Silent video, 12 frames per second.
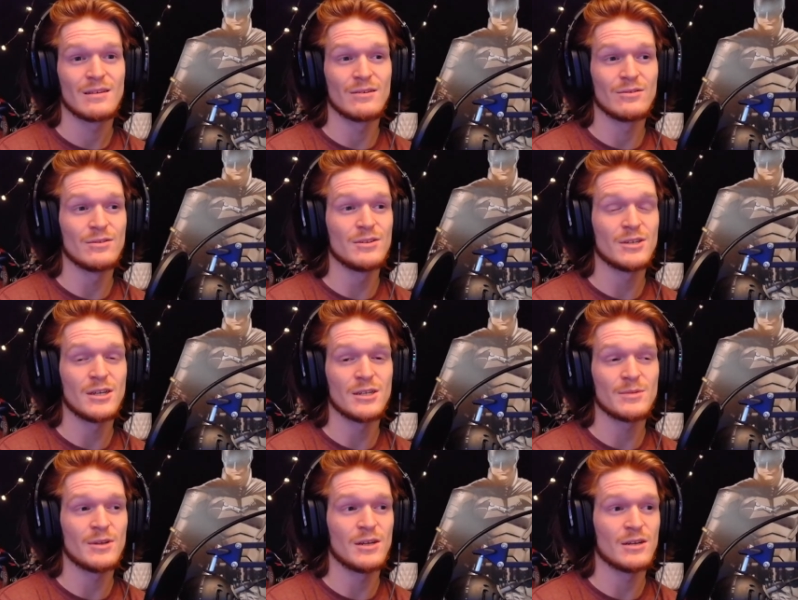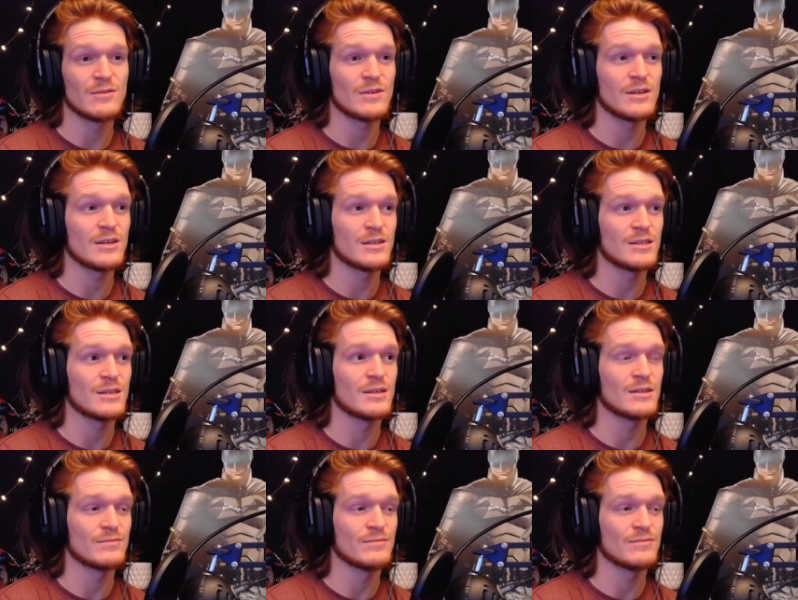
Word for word: It really changed my life, I gotta say.